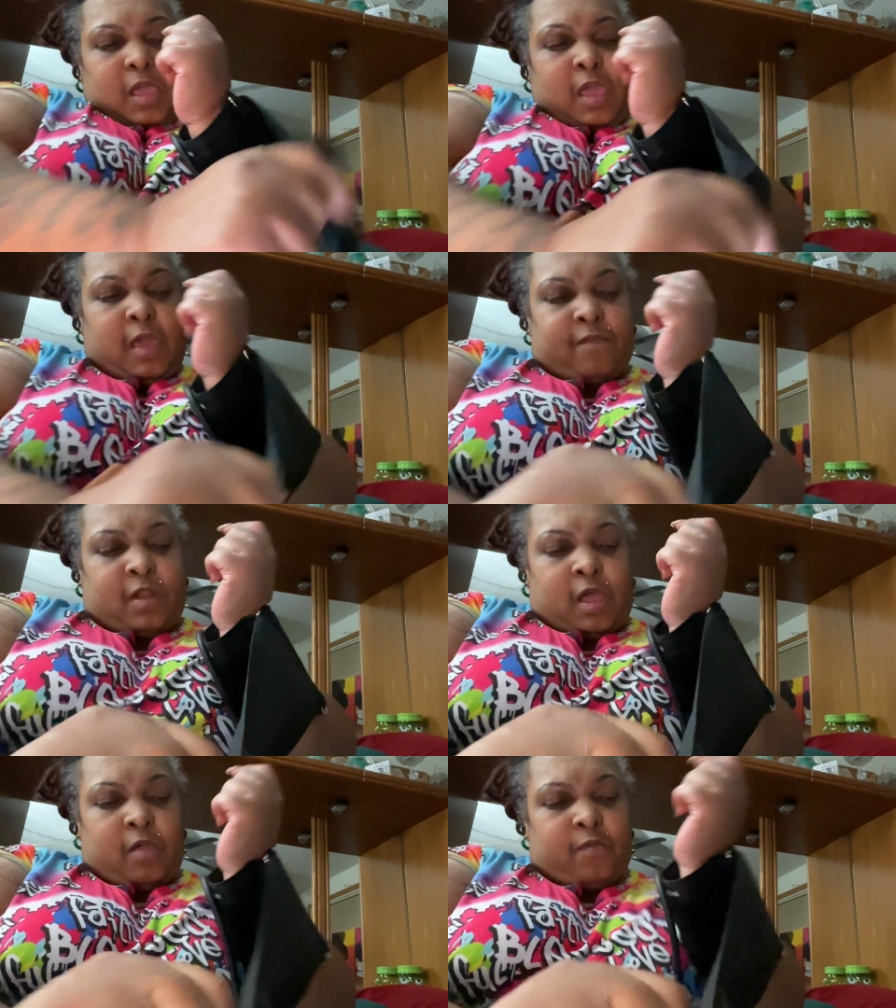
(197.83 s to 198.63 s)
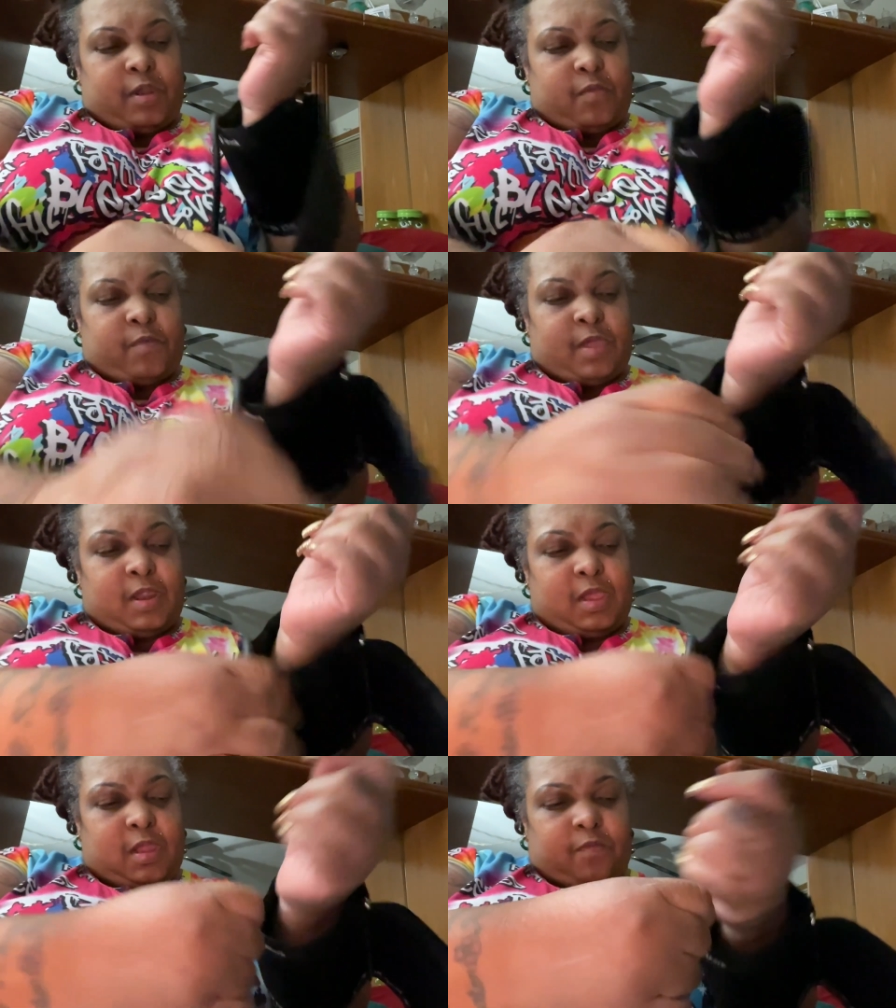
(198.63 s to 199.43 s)
Have it already
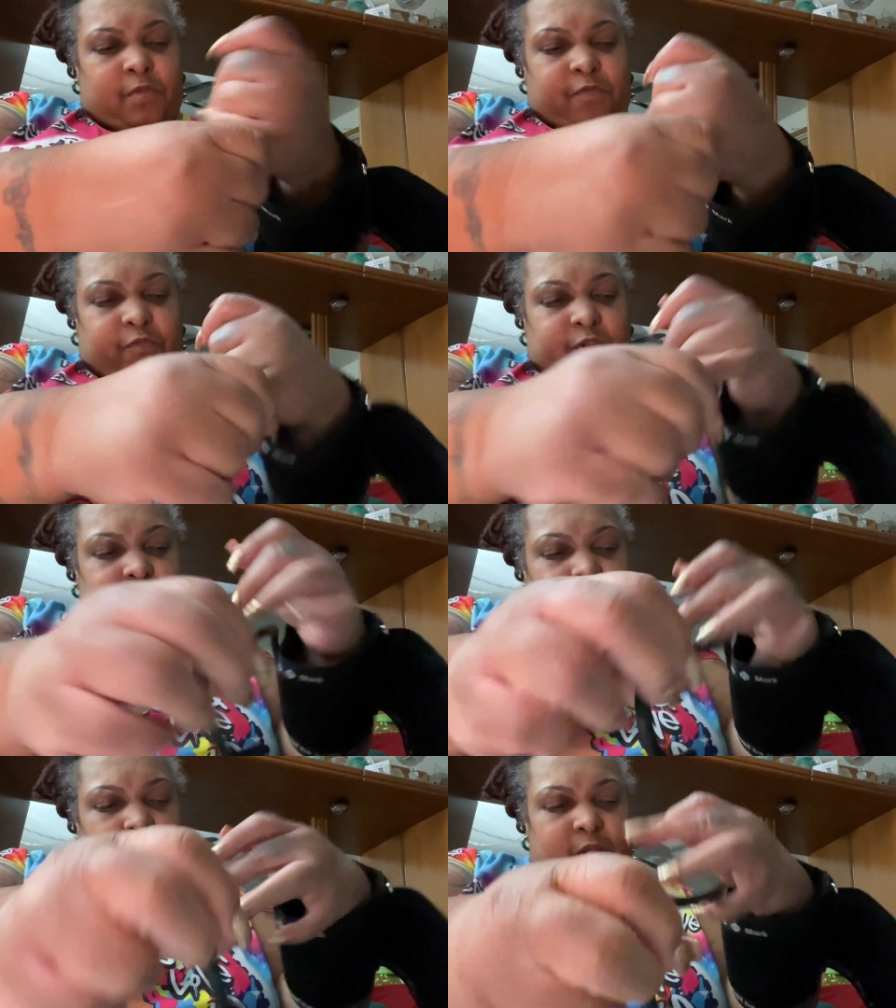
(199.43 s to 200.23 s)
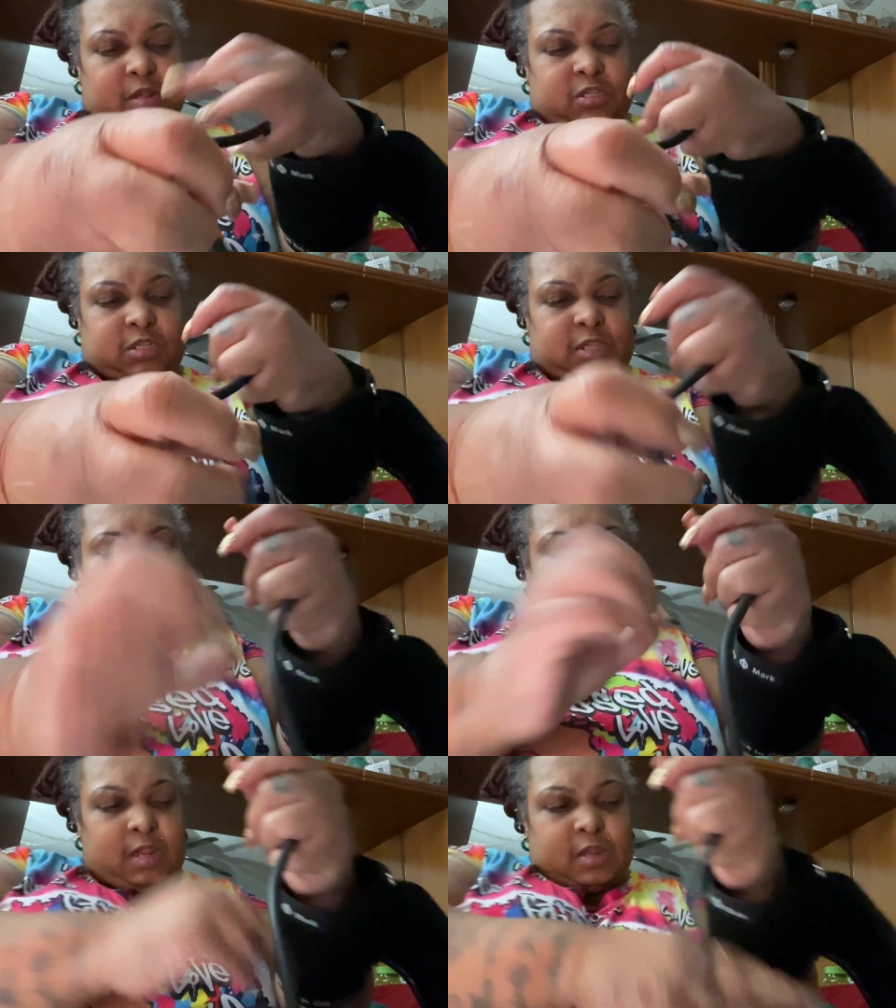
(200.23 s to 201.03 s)
ready in the refrigerator, just
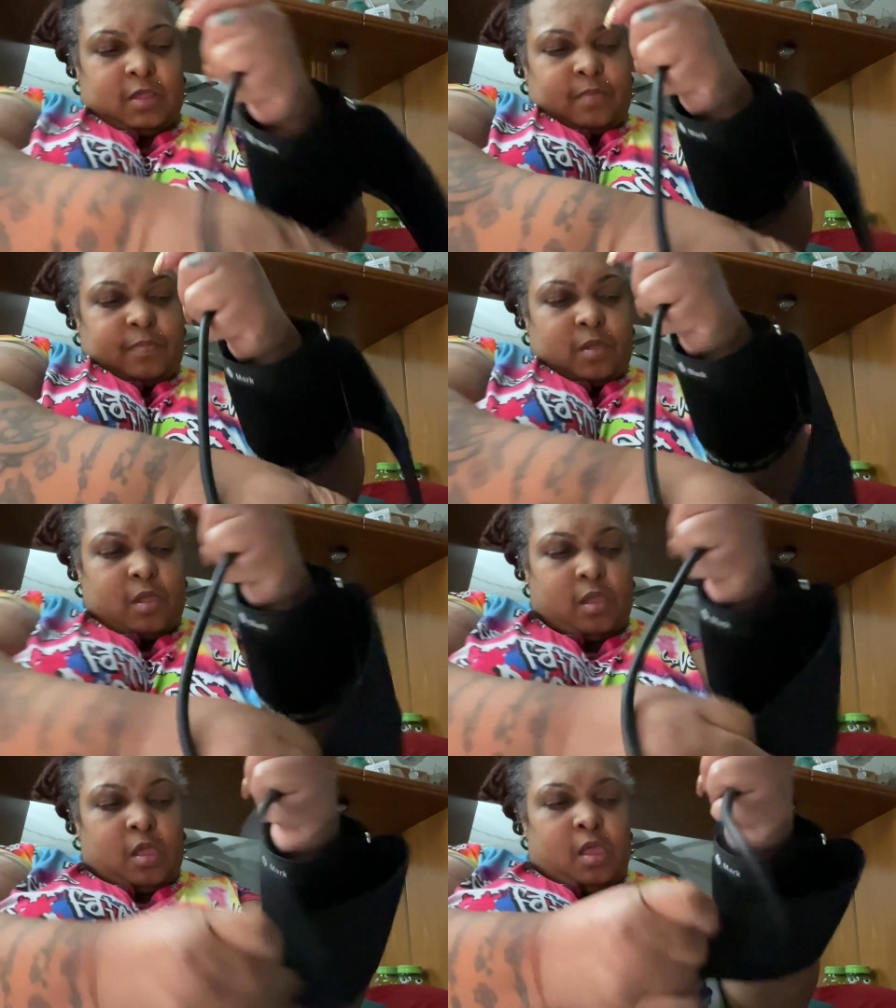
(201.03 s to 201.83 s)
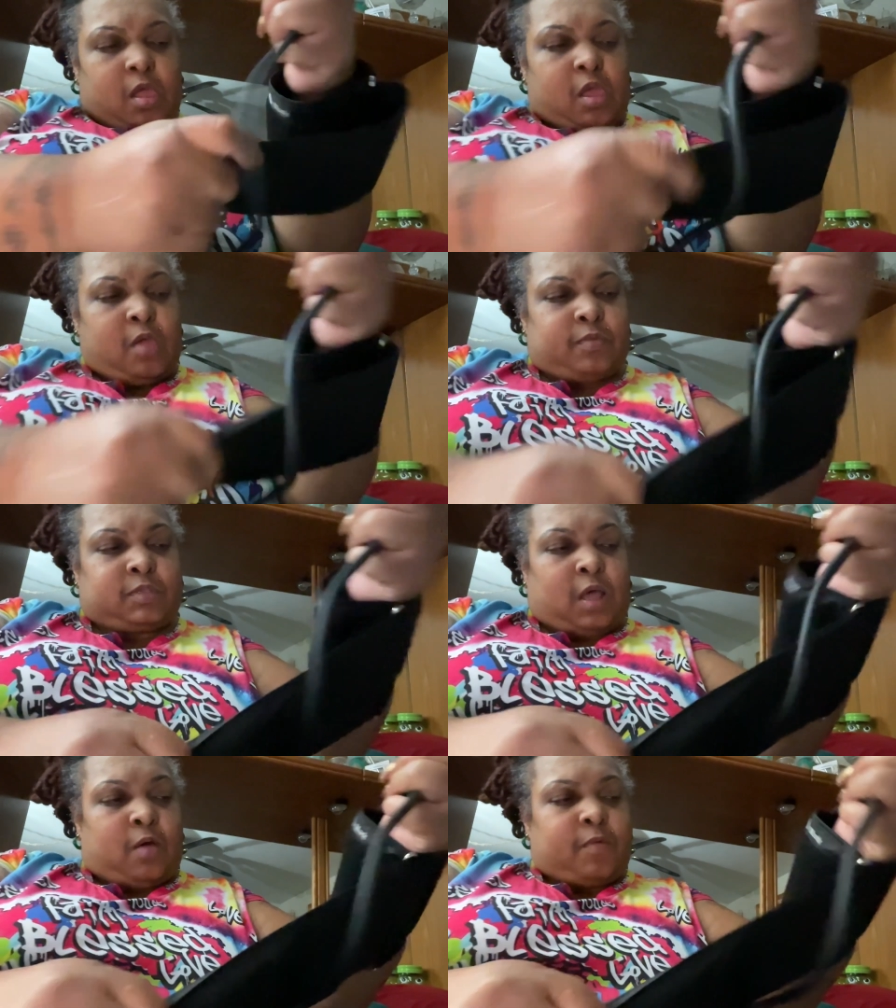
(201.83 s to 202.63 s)
heat it up it
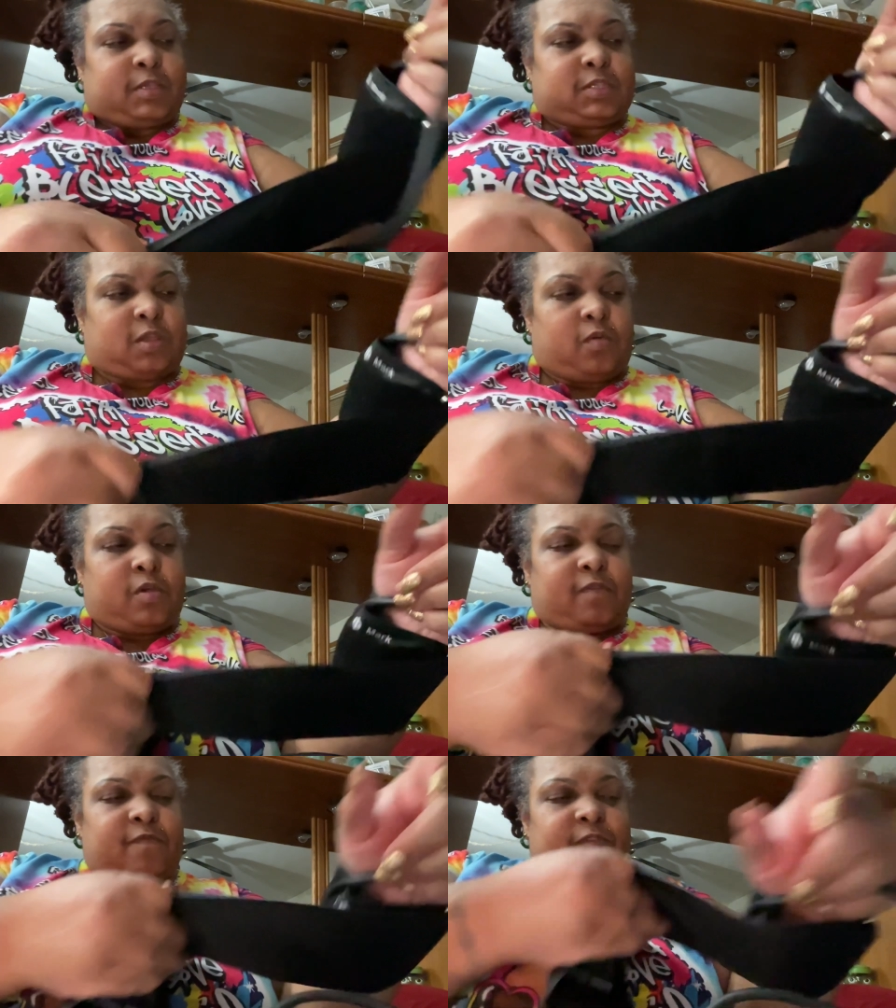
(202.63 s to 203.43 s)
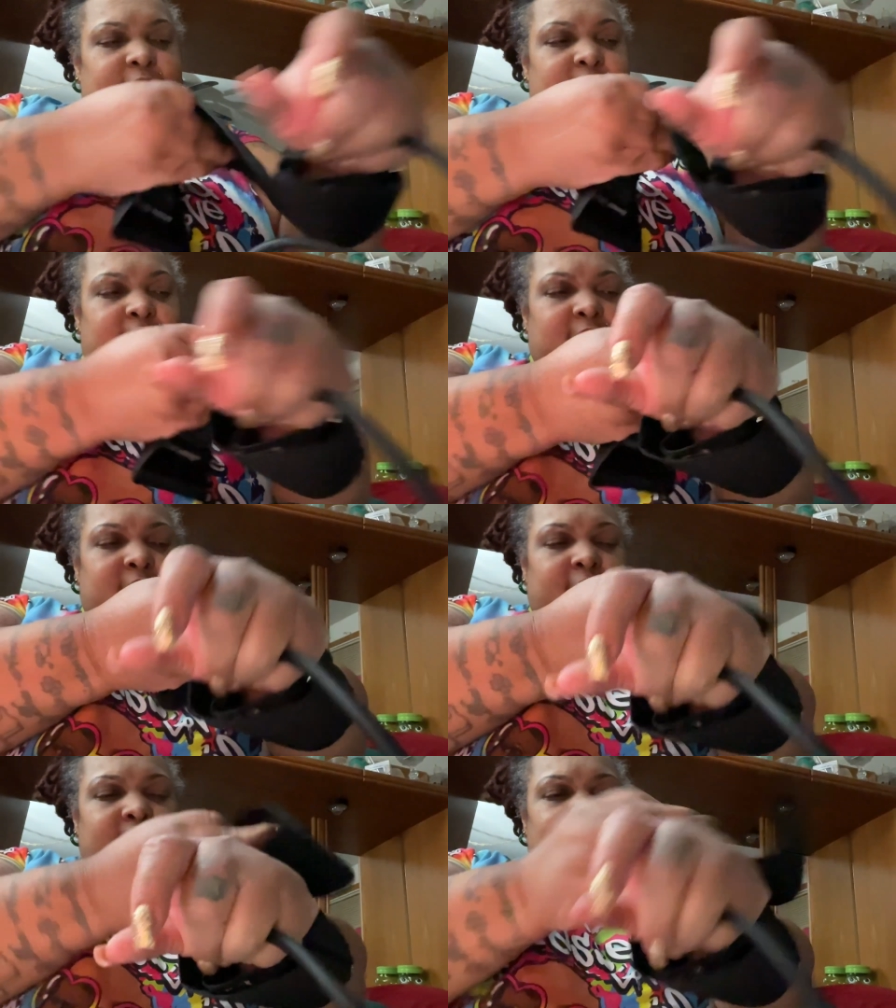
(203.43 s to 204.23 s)
was always so convenient
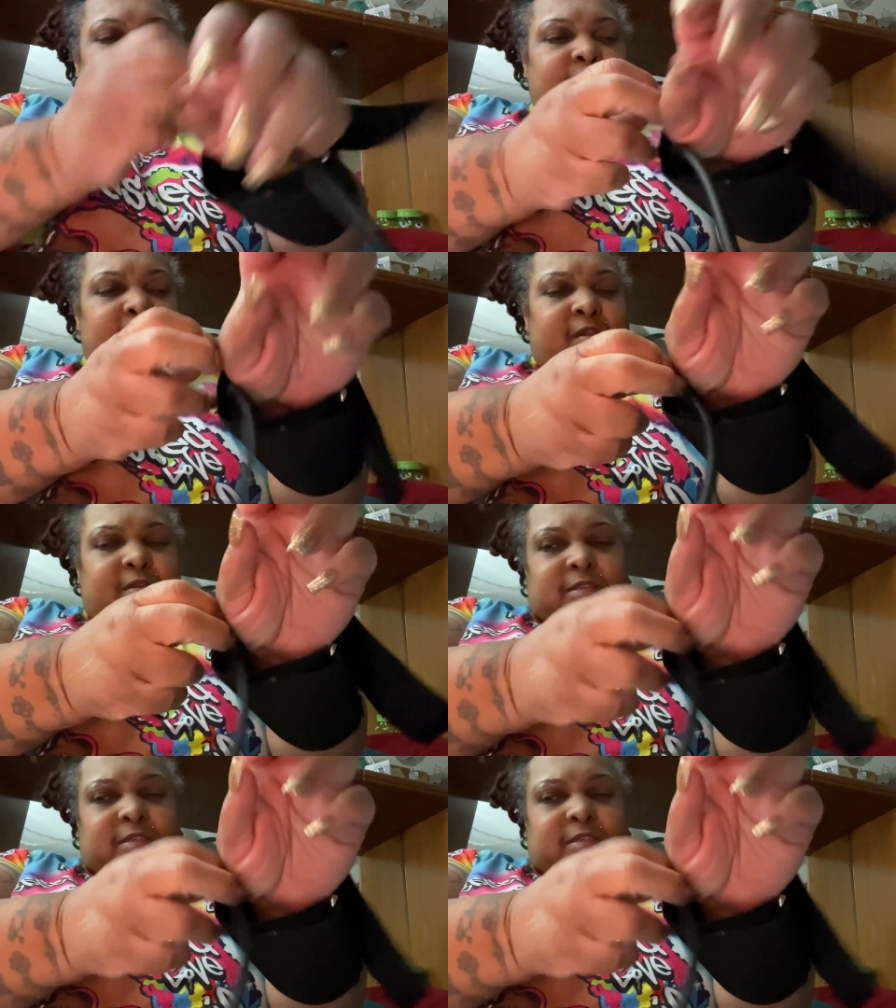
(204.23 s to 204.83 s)
and very